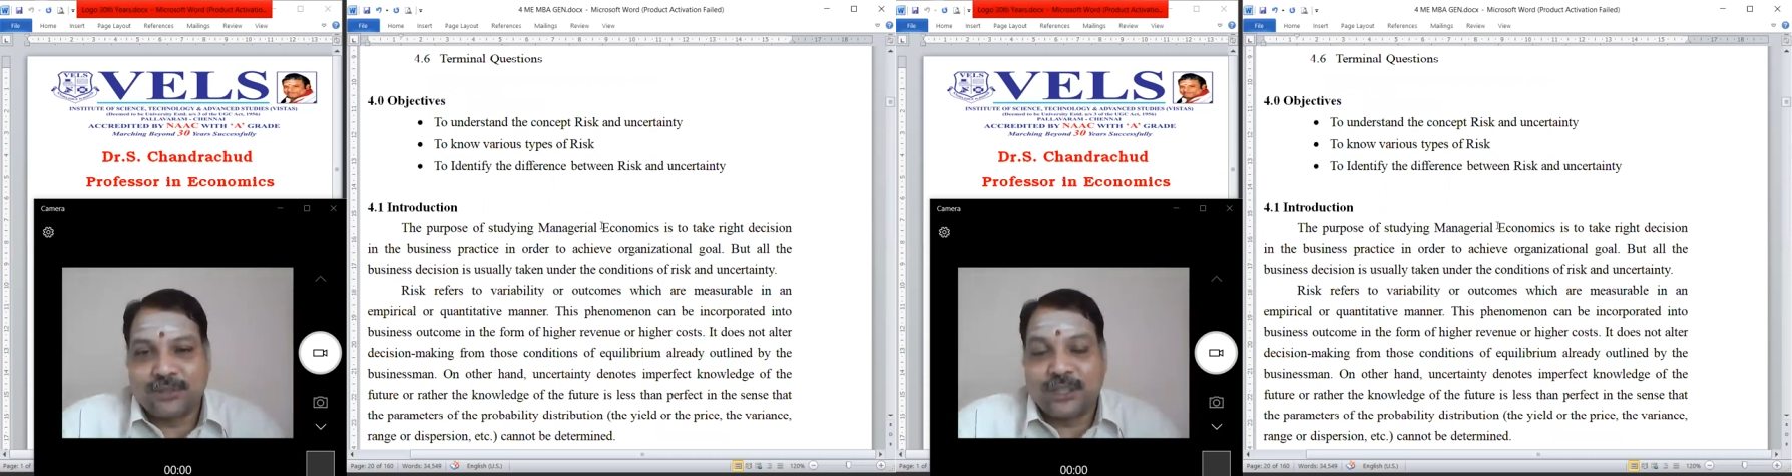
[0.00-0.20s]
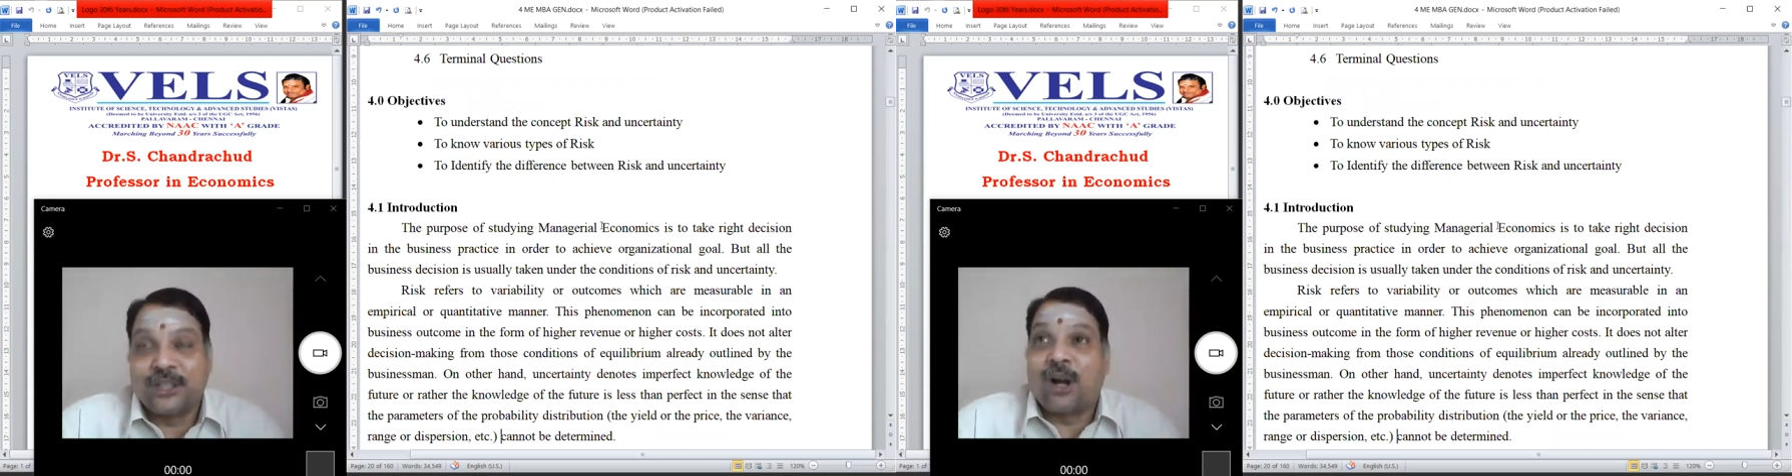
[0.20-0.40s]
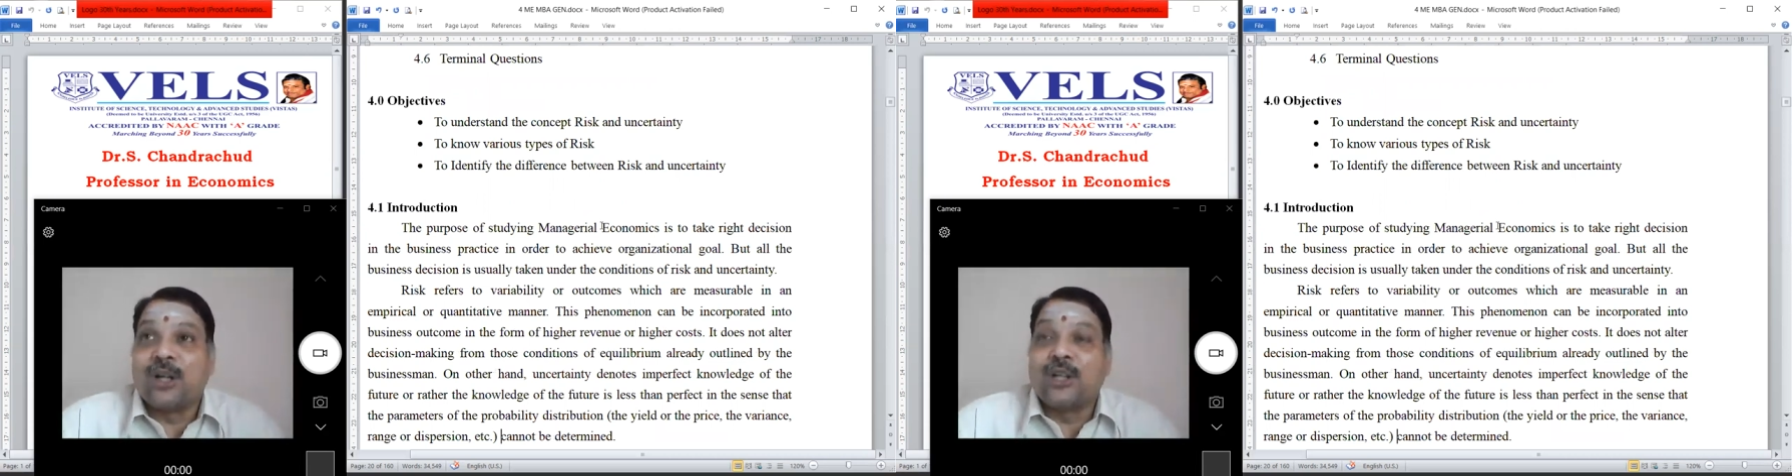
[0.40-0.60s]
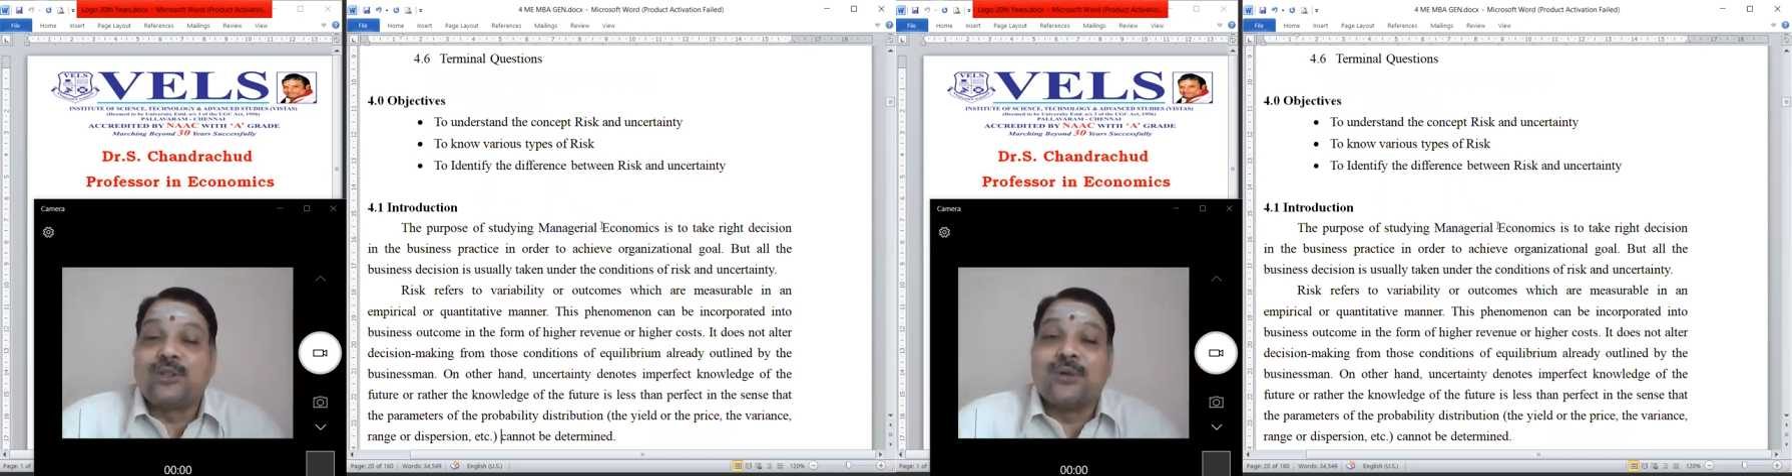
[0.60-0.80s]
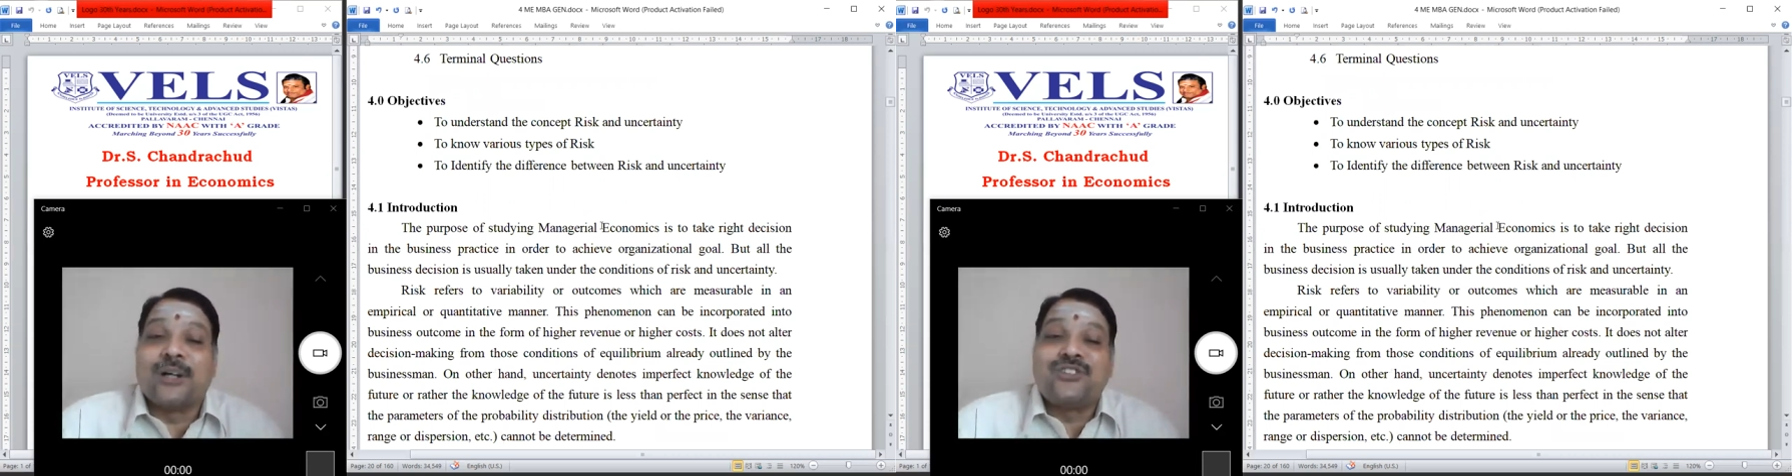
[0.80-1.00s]
in order
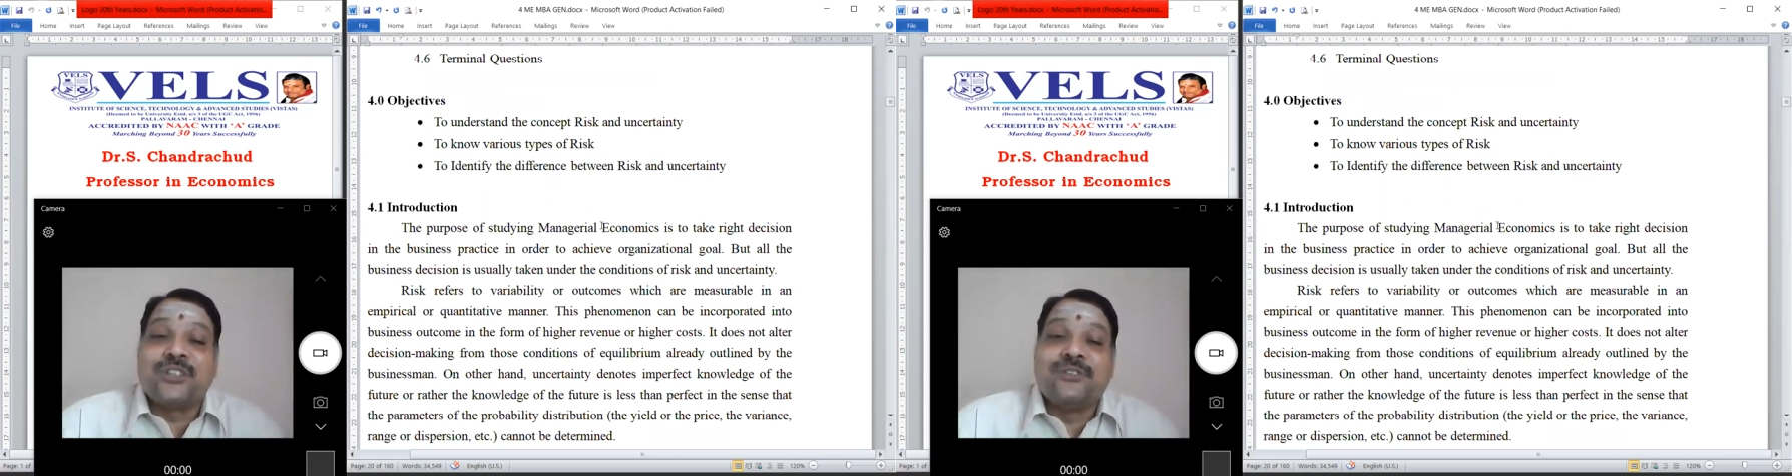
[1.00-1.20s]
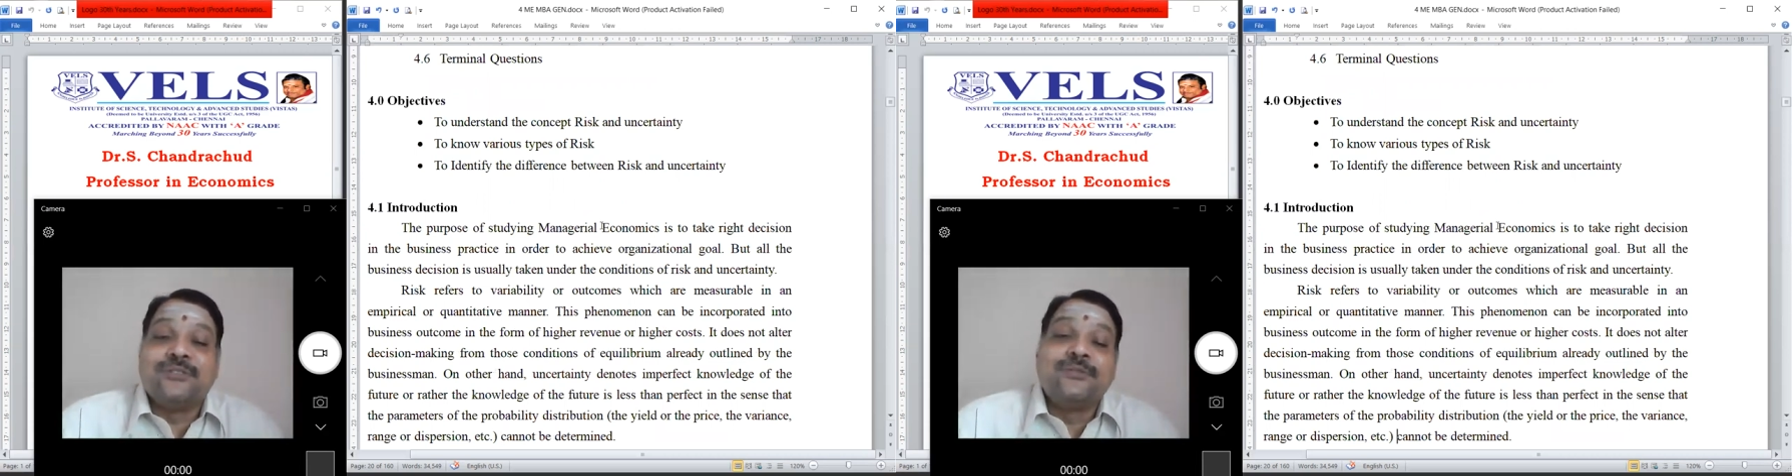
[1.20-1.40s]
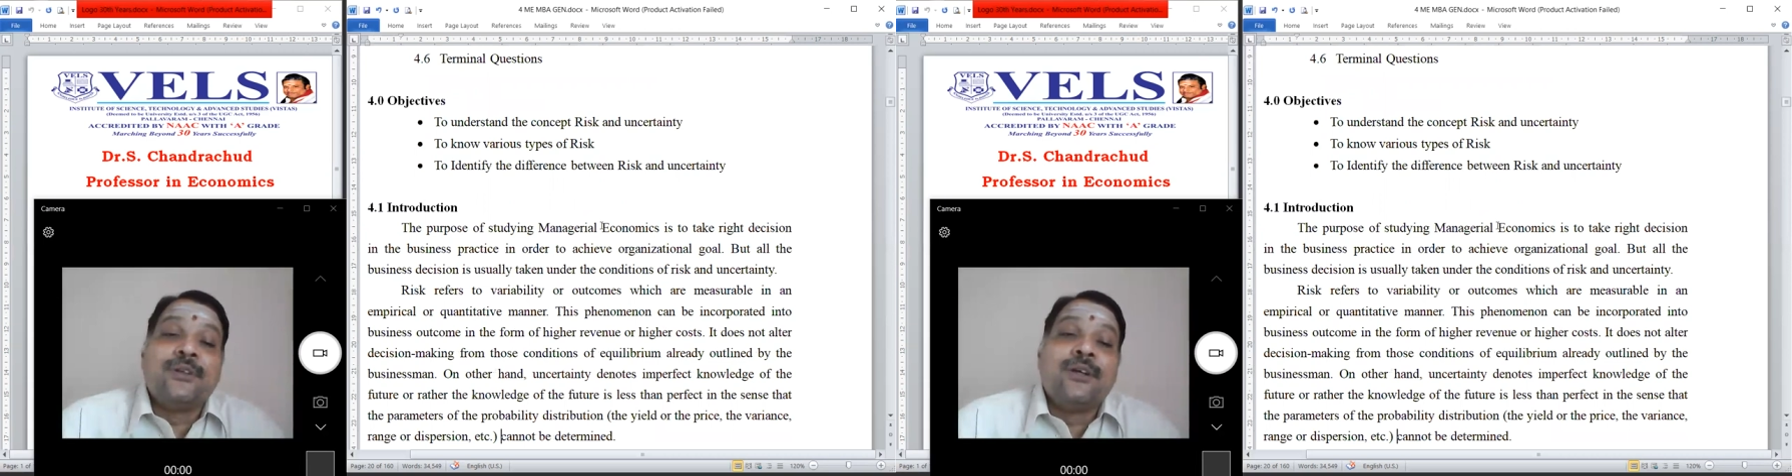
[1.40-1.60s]
to achieve